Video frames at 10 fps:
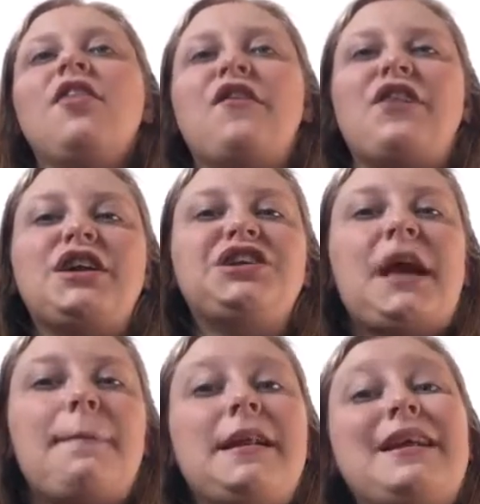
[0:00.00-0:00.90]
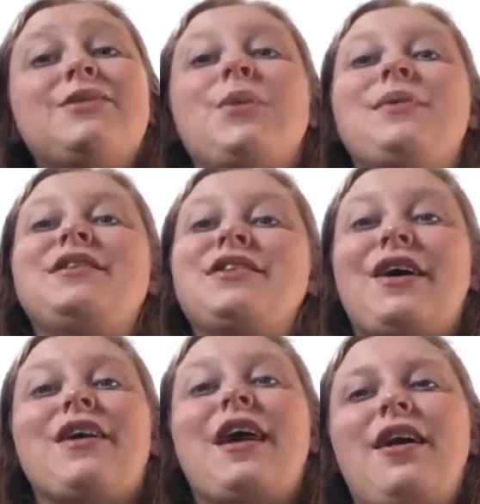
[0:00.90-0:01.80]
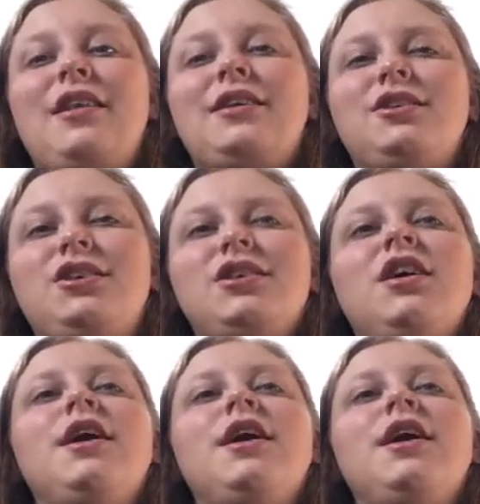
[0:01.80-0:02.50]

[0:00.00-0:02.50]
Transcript: the first Japanese woman to go to college.